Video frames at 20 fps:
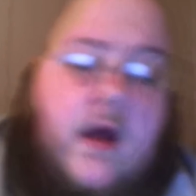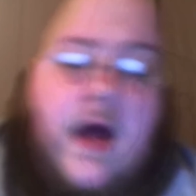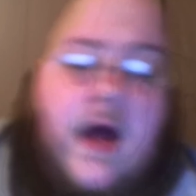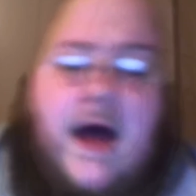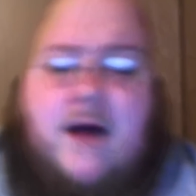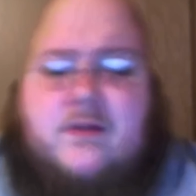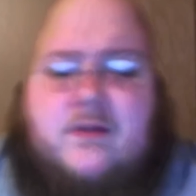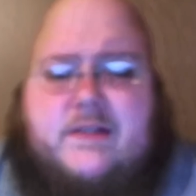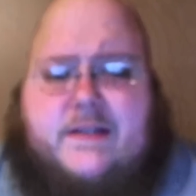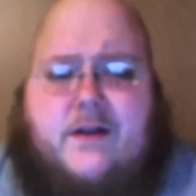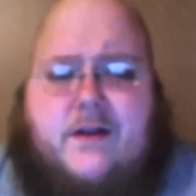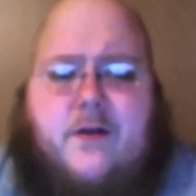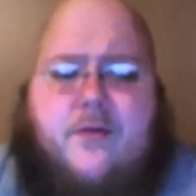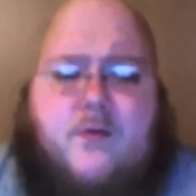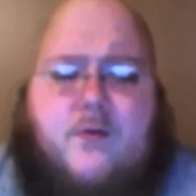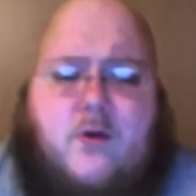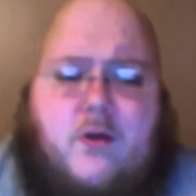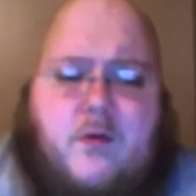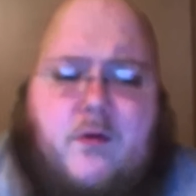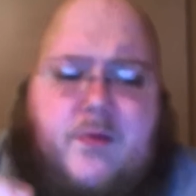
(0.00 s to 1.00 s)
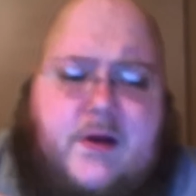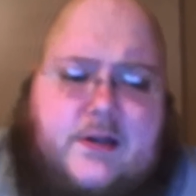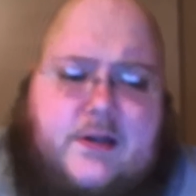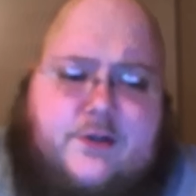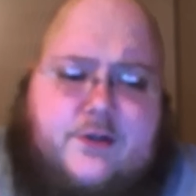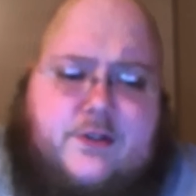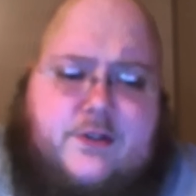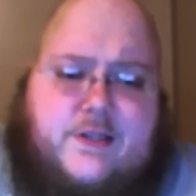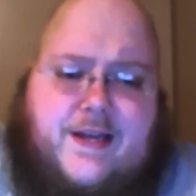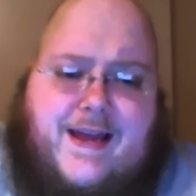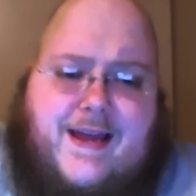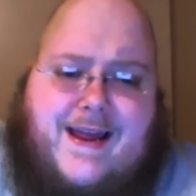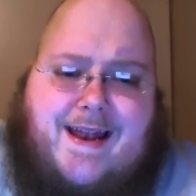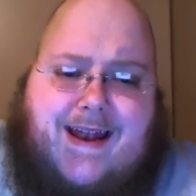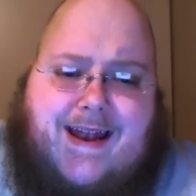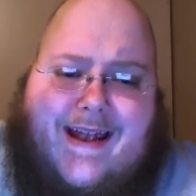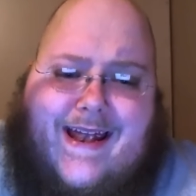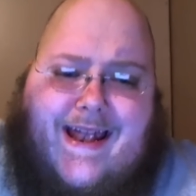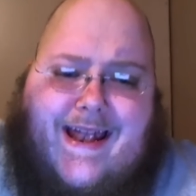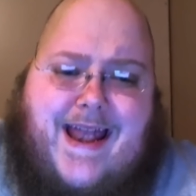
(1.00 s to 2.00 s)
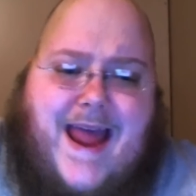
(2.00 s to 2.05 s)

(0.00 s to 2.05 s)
I'll still throw the pictures in